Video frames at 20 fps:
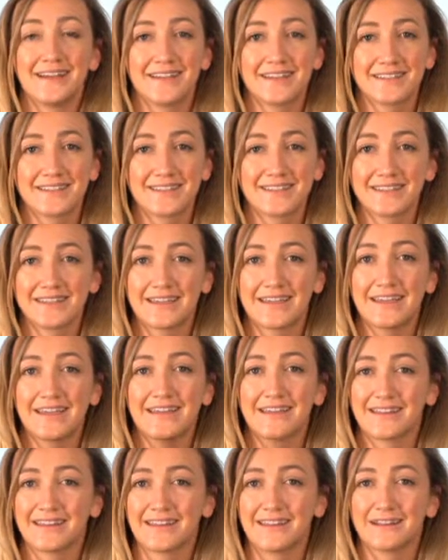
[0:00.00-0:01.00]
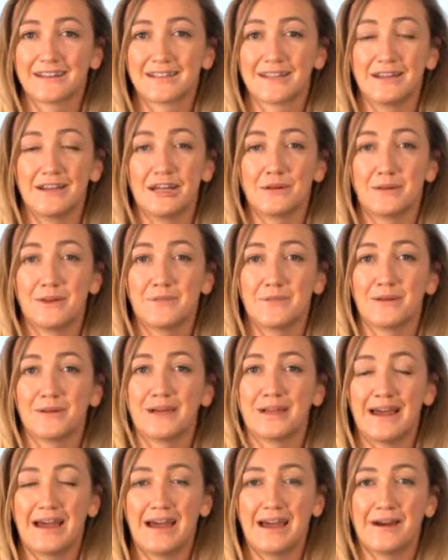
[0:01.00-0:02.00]
This is key, I think, as a lot of
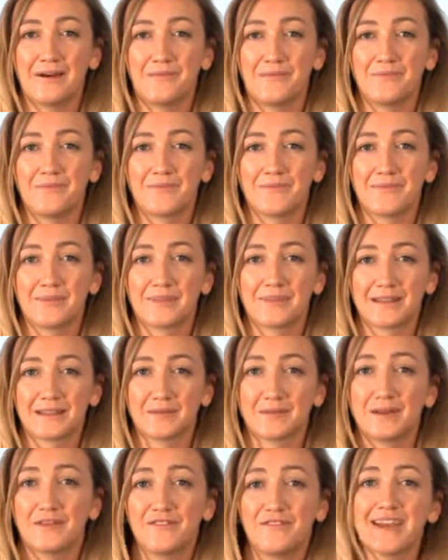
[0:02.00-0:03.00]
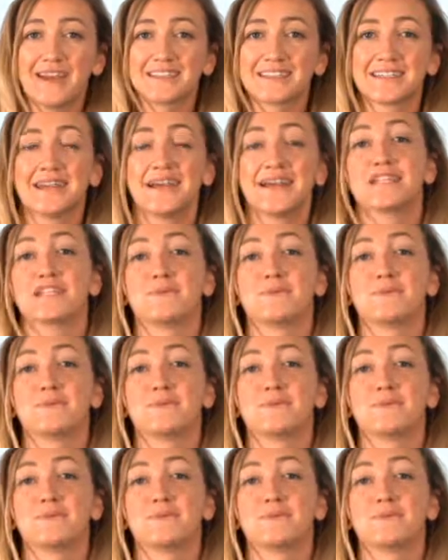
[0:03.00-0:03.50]
people this will affect.